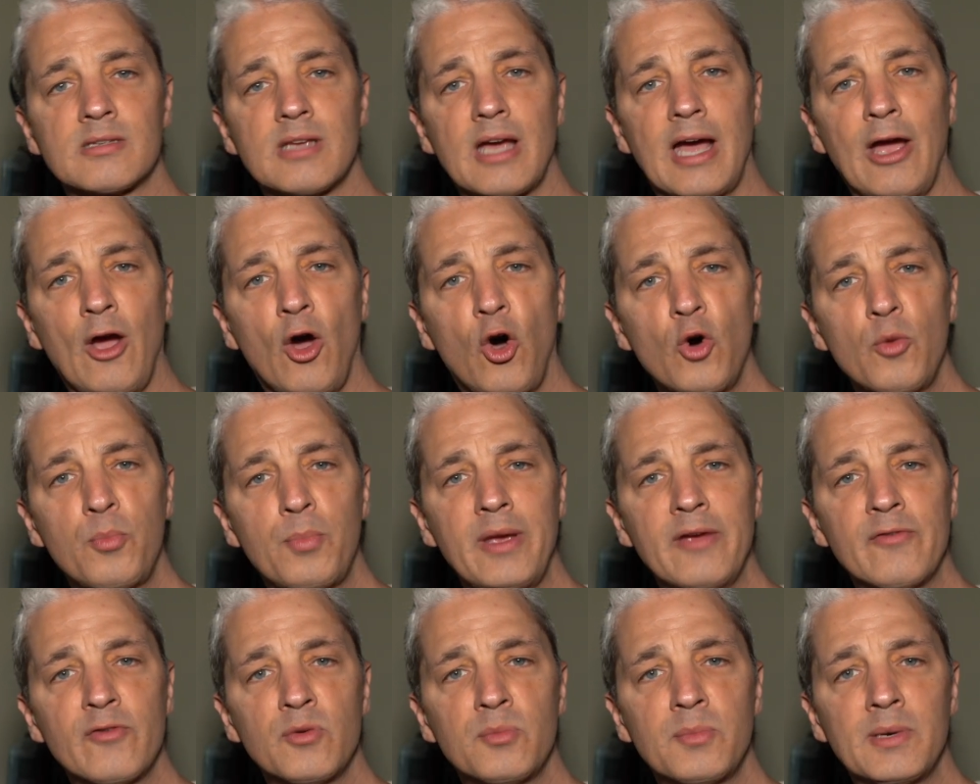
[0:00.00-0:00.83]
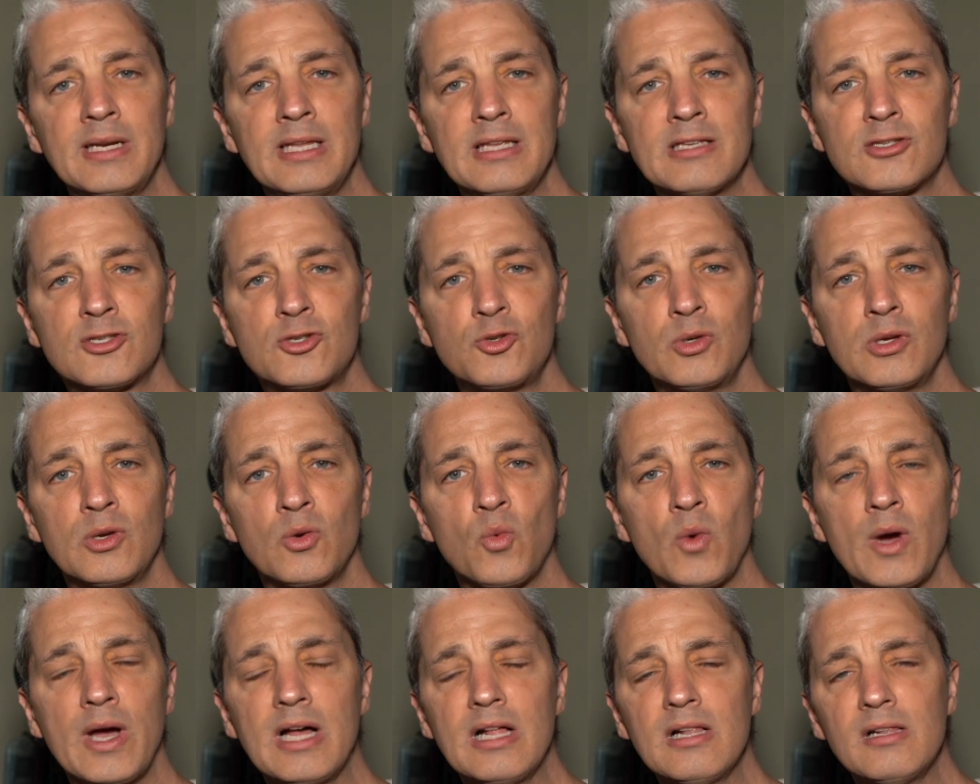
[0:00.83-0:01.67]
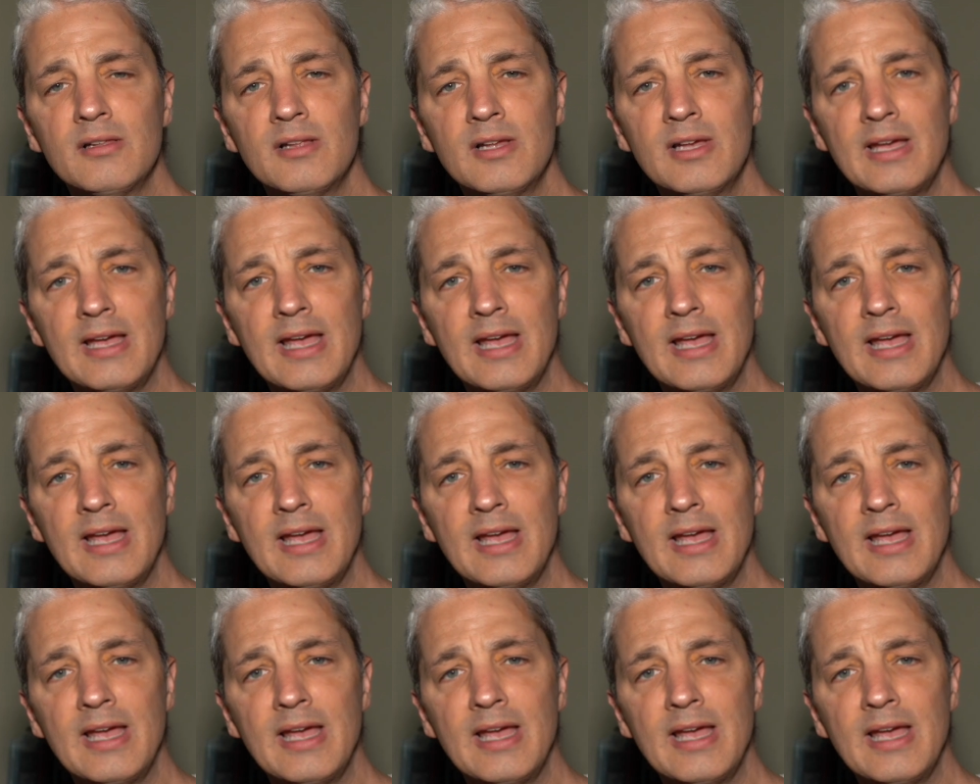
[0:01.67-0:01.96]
I hope everybody's doing well,